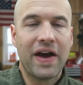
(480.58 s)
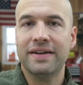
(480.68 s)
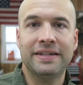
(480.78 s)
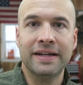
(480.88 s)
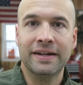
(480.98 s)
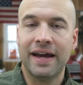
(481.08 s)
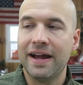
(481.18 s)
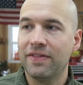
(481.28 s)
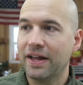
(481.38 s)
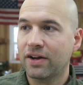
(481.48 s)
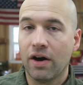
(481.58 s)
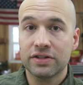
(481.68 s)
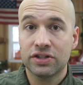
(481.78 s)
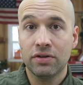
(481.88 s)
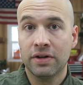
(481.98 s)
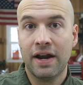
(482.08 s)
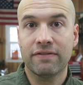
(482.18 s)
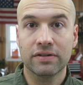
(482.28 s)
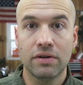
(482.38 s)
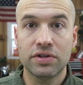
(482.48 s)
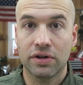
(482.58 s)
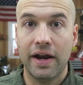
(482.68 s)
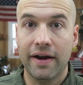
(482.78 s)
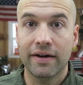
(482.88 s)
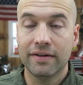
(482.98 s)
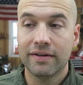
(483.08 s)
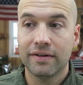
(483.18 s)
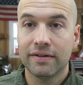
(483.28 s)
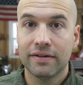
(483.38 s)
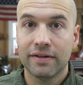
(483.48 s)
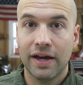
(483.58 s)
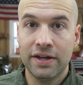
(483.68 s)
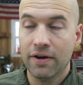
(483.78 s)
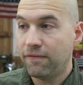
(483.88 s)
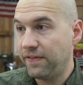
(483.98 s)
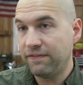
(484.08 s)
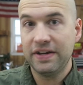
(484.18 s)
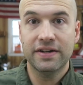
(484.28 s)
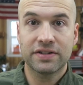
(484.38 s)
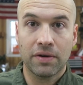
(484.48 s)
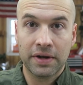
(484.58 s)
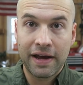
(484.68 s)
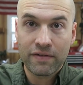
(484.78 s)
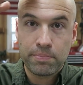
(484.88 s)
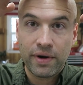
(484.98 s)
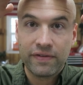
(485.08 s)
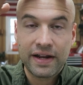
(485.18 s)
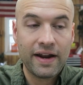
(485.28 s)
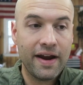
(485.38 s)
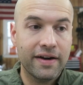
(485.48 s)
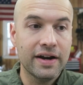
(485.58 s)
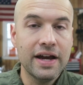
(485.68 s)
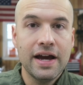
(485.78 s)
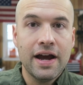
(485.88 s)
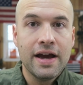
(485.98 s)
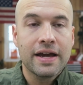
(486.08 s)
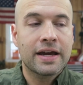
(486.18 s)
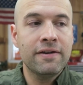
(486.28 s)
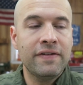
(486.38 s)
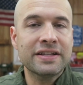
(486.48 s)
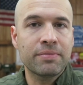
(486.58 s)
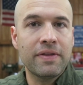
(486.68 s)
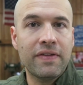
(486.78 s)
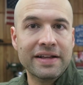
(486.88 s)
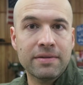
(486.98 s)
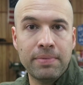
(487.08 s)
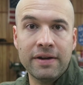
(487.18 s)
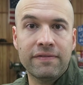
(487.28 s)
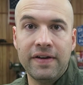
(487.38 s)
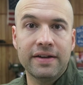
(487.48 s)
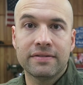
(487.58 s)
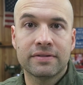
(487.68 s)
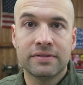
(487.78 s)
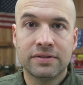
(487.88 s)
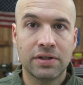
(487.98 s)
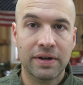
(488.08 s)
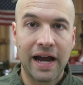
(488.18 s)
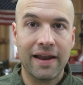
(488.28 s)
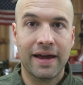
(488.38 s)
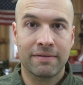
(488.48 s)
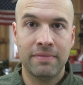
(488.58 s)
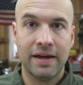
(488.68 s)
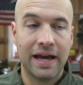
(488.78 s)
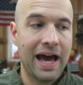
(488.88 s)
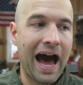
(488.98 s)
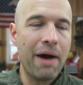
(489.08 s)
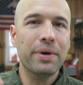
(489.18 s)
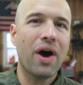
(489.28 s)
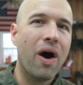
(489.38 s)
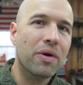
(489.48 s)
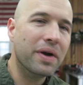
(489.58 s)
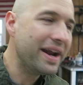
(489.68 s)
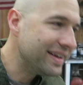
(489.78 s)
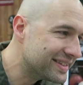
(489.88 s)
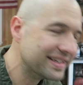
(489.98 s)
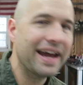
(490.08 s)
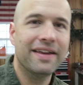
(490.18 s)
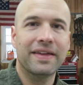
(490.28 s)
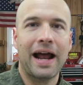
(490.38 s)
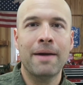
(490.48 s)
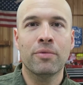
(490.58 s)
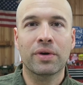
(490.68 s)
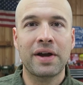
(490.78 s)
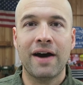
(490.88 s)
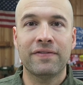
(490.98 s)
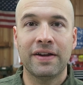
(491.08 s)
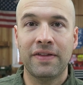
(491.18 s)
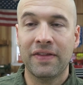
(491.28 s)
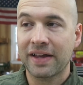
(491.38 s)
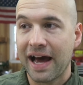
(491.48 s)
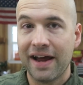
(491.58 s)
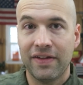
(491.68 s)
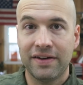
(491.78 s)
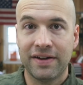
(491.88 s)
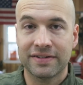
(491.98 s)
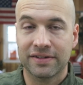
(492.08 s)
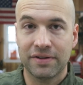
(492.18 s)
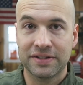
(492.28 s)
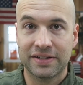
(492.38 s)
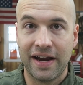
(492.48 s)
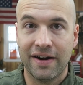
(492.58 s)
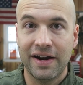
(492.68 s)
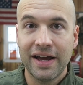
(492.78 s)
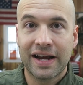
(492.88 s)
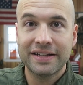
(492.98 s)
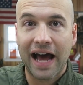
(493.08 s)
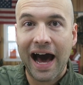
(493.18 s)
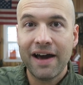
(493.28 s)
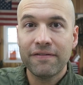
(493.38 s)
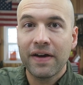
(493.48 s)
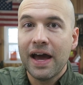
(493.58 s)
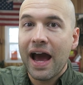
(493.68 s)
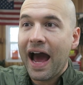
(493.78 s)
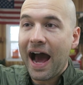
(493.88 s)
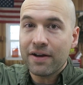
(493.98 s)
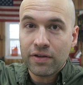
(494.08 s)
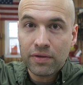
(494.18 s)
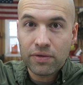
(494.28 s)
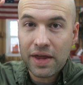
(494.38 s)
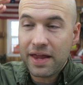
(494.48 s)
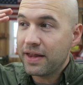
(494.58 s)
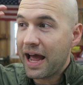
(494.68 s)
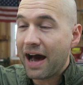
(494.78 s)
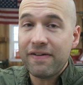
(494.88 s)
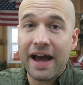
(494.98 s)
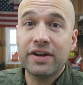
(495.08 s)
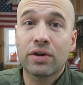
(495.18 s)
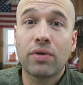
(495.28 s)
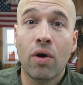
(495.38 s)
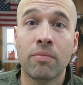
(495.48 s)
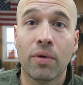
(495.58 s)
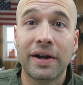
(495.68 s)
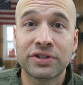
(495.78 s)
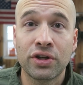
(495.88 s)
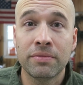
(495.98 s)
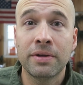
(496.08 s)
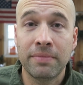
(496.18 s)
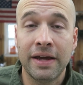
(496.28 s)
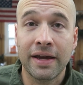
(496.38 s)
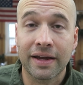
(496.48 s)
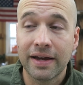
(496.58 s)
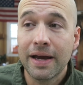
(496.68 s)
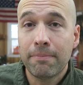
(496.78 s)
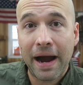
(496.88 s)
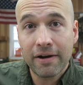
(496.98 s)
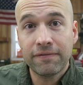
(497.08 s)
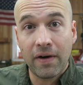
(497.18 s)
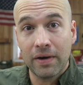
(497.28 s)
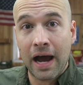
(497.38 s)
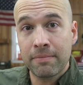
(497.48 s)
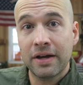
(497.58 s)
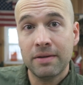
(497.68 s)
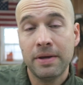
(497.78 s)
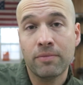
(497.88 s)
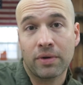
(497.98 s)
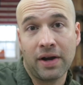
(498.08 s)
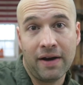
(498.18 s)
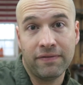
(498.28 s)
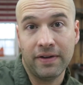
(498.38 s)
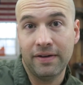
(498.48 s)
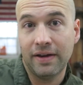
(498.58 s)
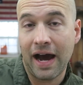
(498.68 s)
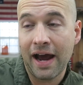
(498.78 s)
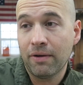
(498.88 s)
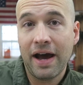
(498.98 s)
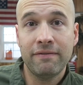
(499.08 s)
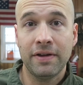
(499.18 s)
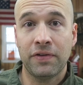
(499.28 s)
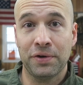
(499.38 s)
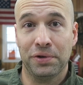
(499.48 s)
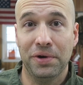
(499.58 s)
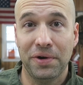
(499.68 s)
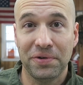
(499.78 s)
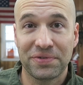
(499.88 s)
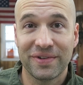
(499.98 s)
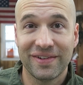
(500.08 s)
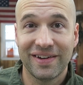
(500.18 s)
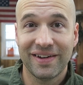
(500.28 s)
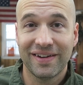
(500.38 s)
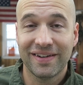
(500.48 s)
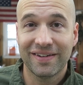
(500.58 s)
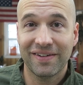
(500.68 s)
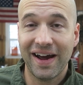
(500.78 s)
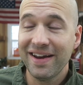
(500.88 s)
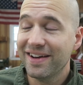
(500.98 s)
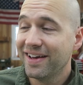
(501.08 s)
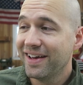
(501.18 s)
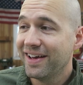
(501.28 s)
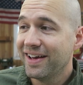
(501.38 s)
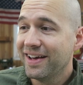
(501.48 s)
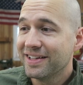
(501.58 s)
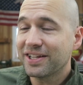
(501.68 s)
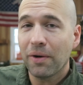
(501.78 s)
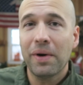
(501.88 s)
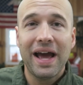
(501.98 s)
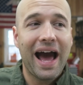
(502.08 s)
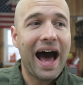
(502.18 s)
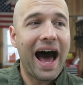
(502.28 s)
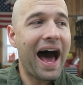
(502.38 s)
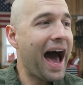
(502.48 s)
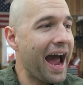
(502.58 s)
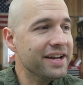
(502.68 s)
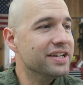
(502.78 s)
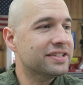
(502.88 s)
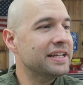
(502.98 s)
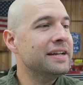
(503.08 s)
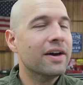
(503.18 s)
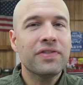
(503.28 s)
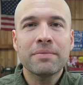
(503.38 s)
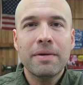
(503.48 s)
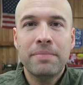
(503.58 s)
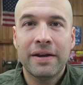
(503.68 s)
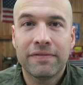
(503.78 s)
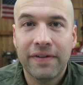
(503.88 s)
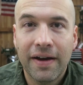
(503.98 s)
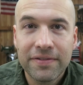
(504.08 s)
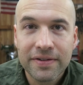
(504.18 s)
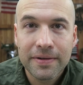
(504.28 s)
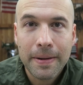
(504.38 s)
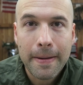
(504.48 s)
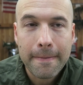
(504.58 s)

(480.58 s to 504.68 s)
with that DNA that causes you to never lose your hair and you're 50 years old and have a perfect head of hair, convince me that that's a benefit to a guy like me. I would already say that I'm more confident than the guy that doesn't lose his hair because I've had to I've had to grow more as a human being. By default, I'm going to be more confident. I don't have anything to lose, right? So I just see nothing but benefits.